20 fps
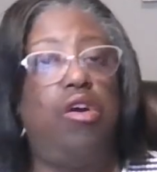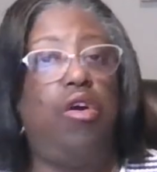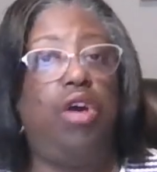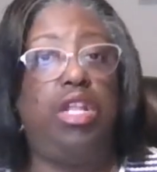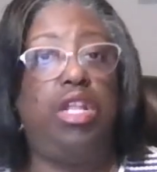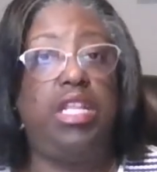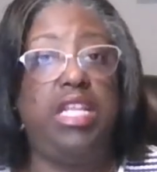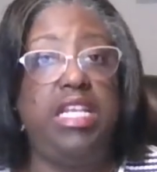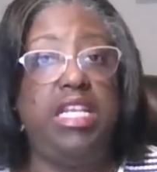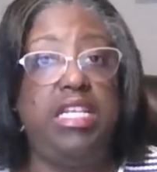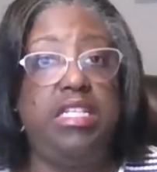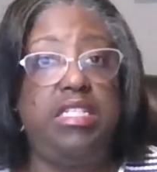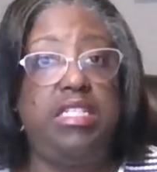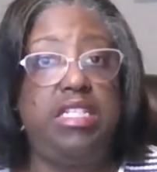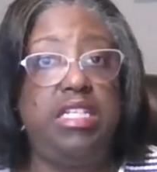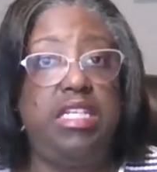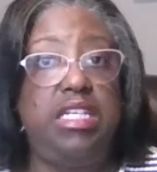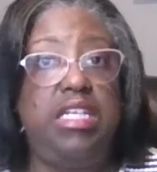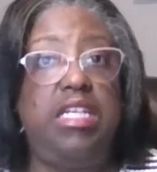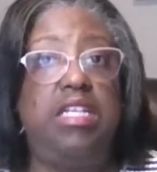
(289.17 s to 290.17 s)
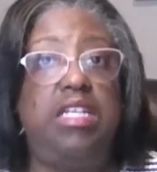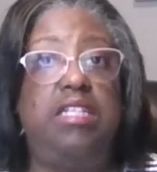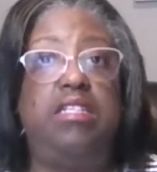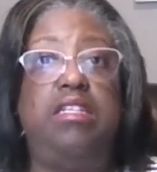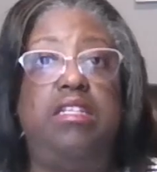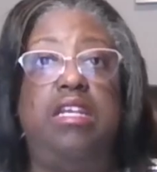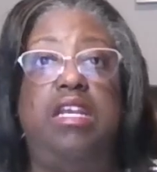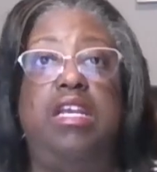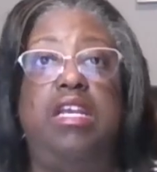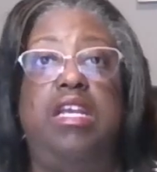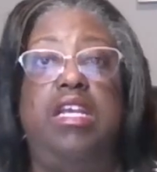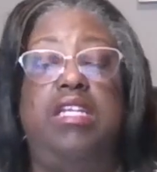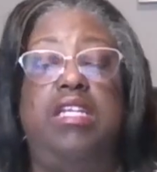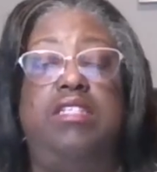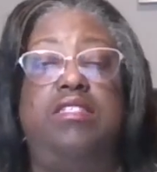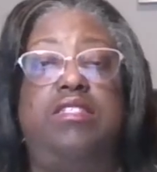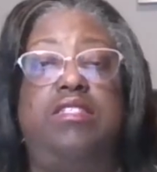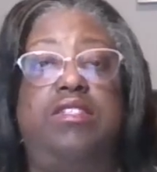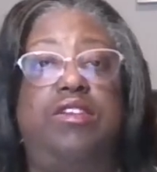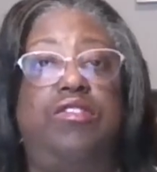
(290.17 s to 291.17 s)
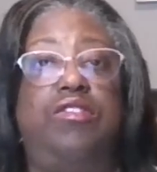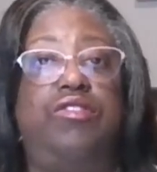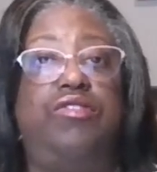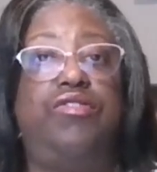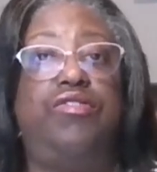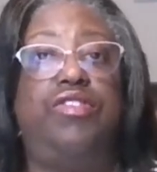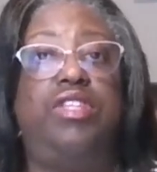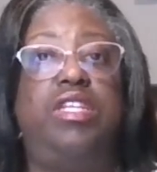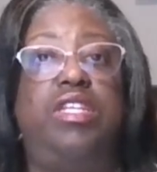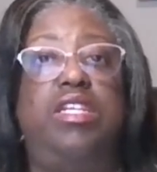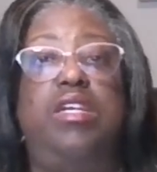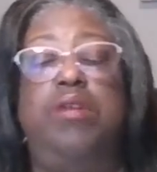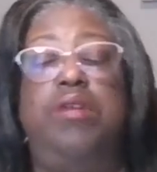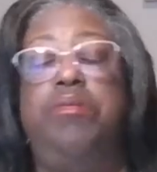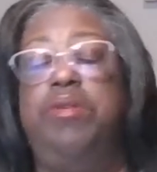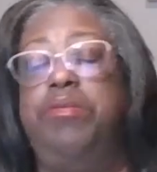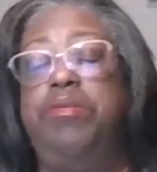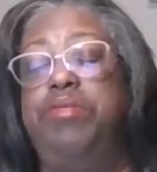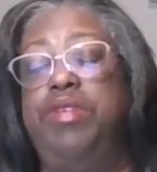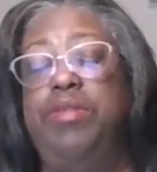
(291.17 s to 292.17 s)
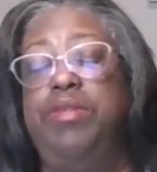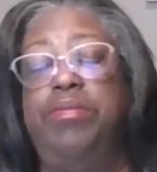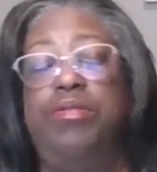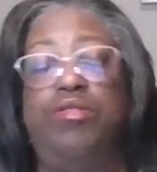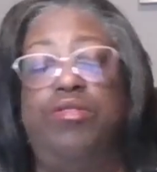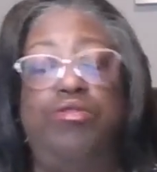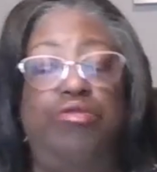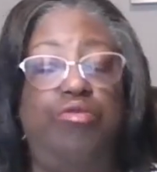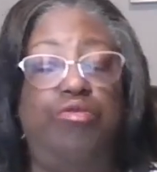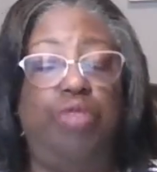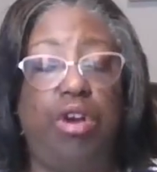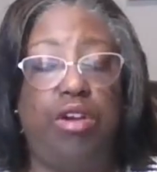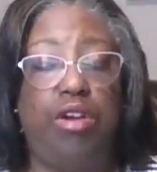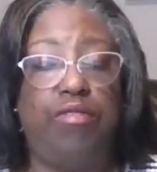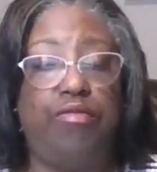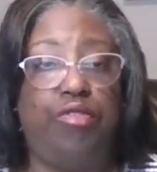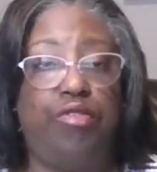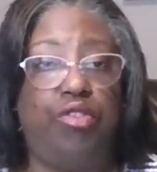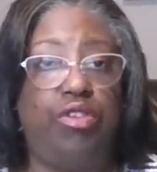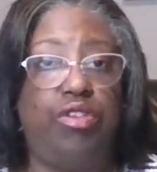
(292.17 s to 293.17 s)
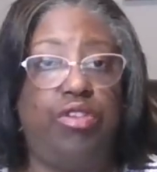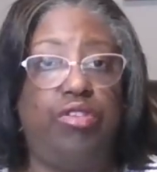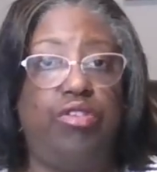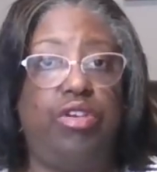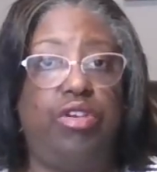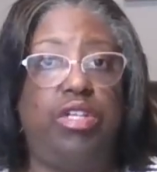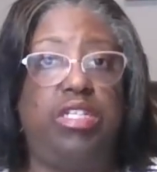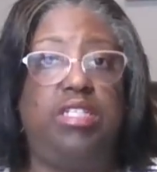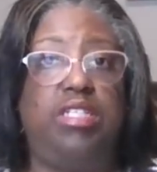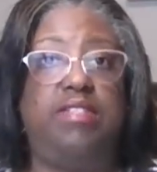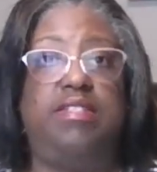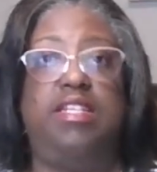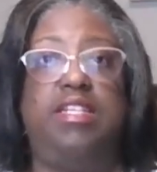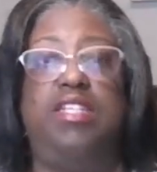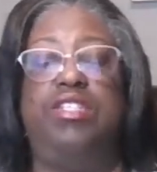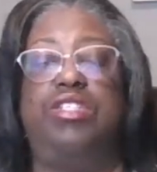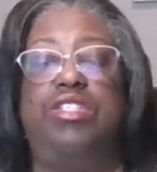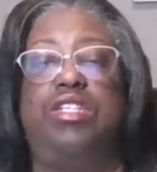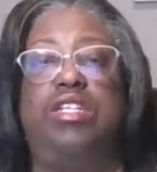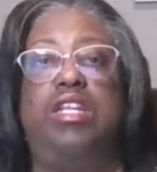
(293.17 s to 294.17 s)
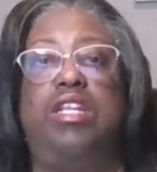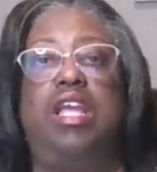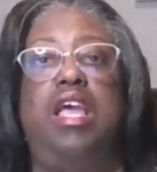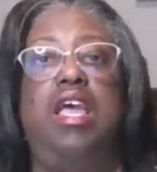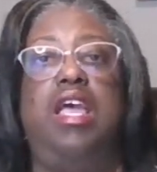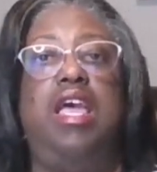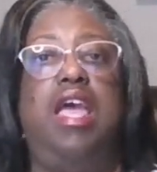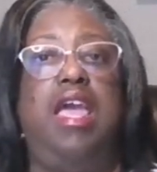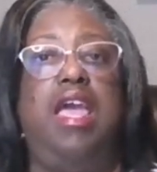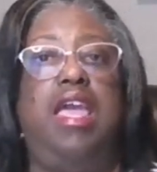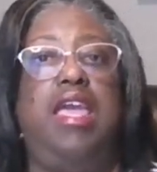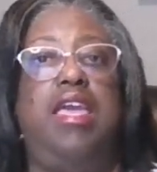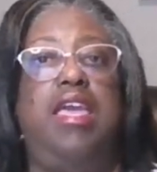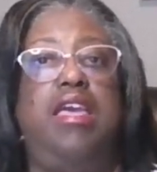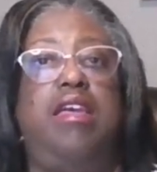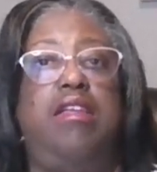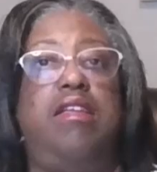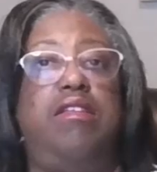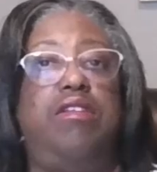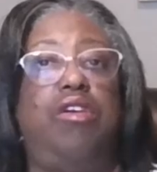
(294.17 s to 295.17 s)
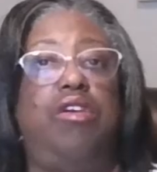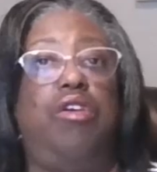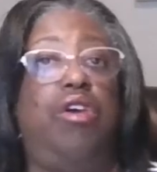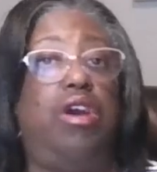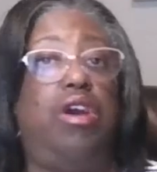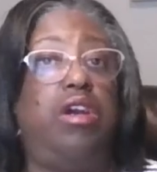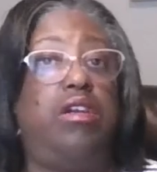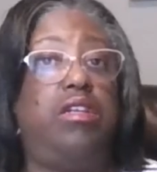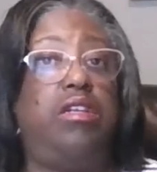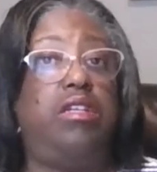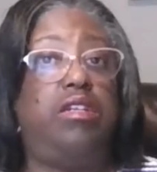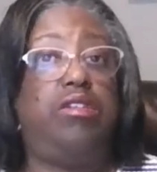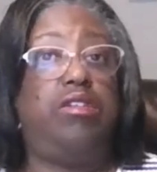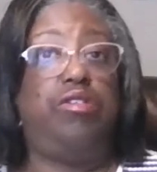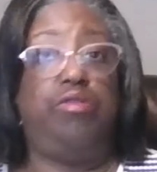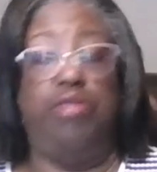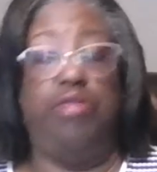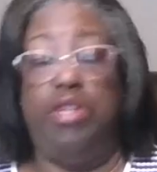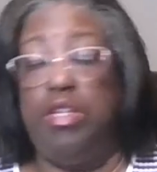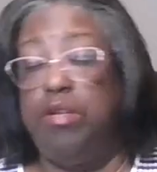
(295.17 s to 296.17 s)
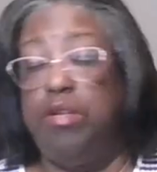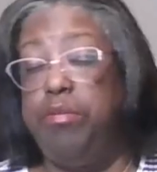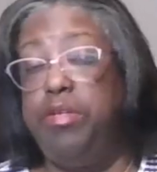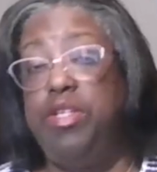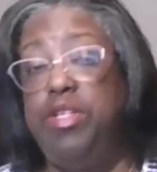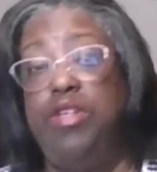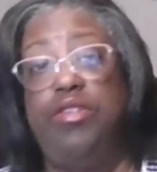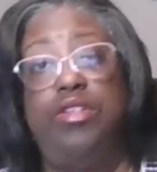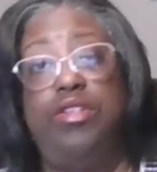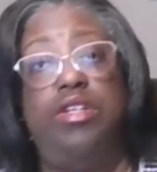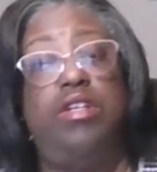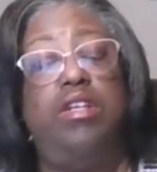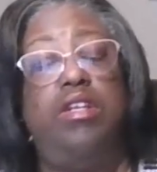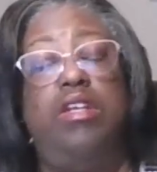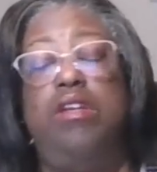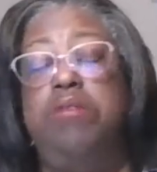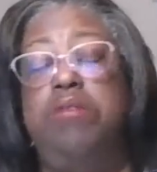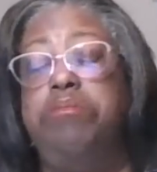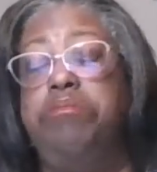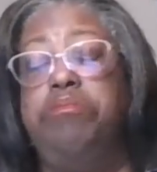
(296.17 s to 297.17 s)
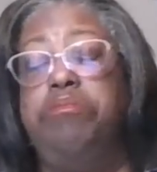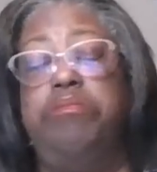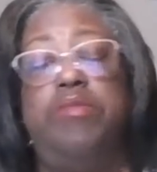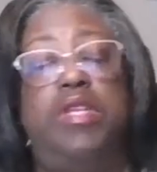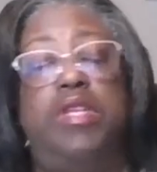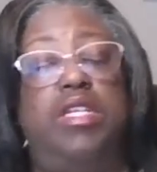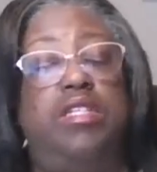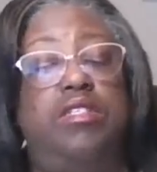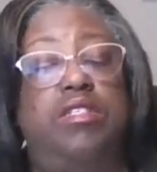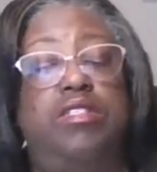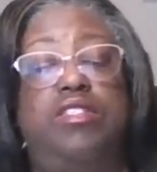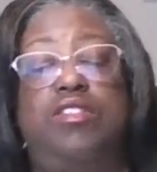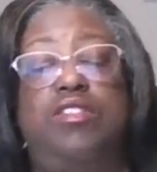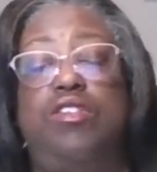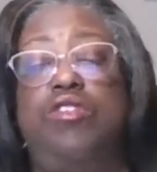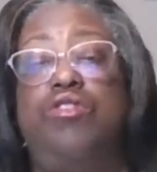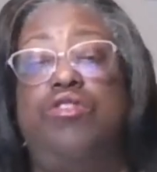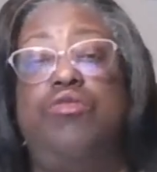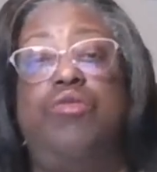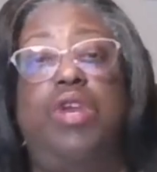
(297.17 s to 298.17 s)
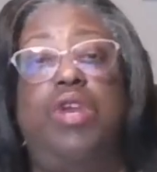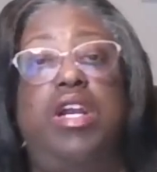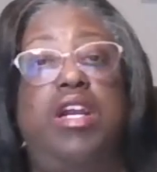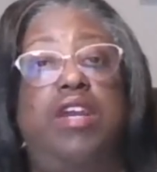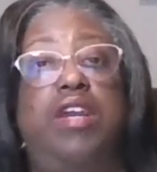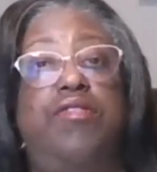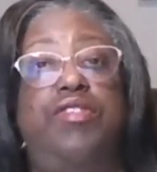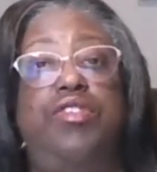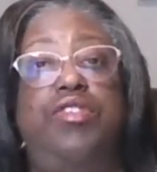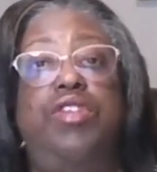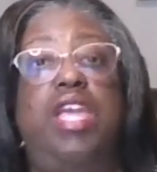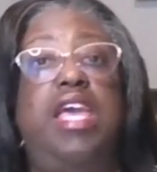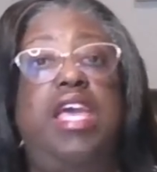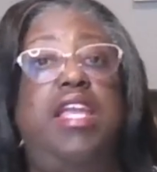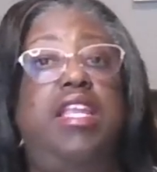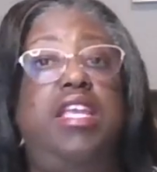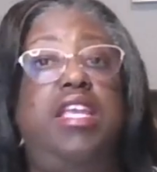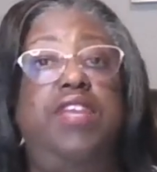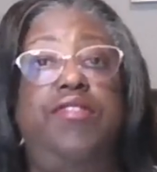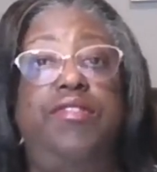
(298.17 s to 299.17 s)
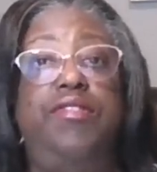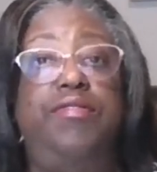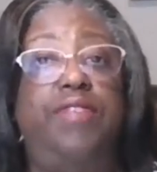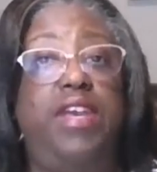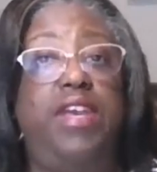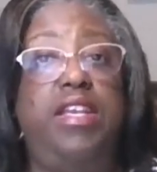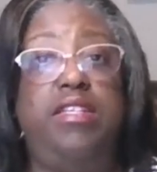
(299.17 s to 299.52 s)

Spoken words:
go on LinkedIn and search for them and people who work for the organization, or Career Builder. search wherever you can, even